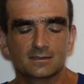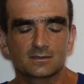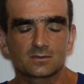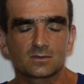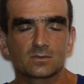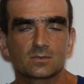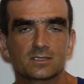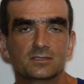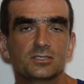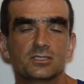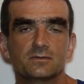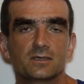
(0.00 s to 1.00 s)
So, but
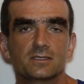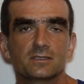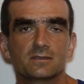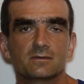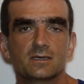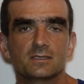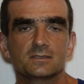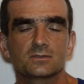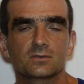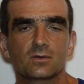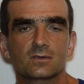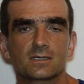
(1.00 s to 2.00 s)
she is very, very
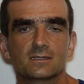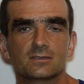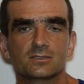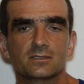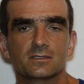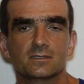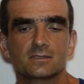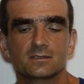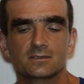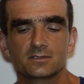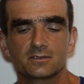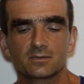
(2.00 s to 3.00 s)
strong, and she
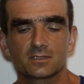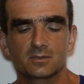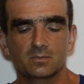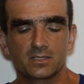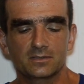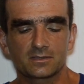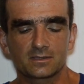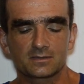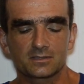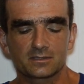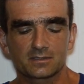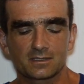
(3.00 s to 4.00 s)
will get better, and
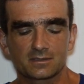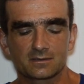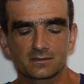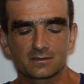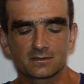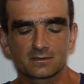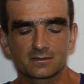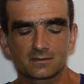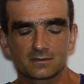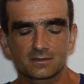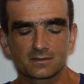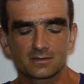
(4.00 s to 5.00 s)
she can
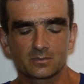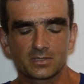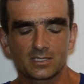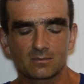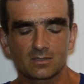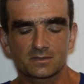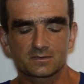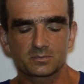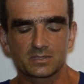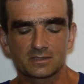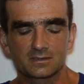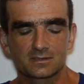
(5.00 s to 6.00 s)
pick up her
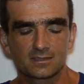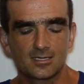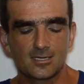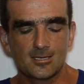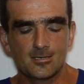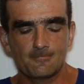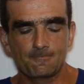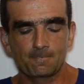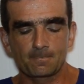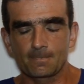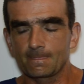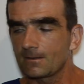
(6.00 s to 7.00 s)
speed.
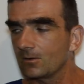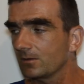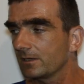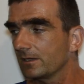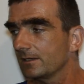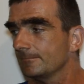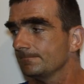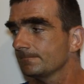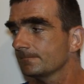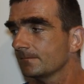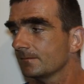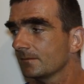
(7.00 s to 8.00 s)
Okay,
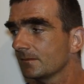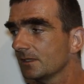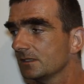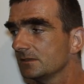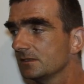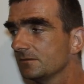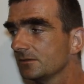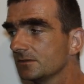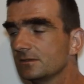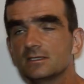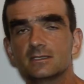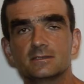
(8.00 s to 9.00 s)
that's it for
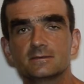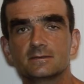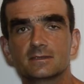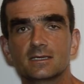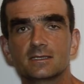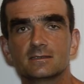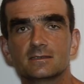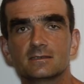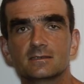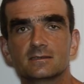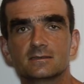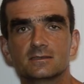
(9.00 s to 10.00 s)
today, and
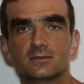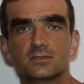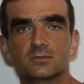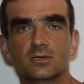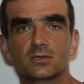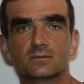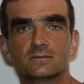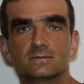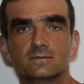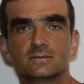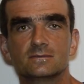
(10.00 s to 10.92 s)
see you tomorrow.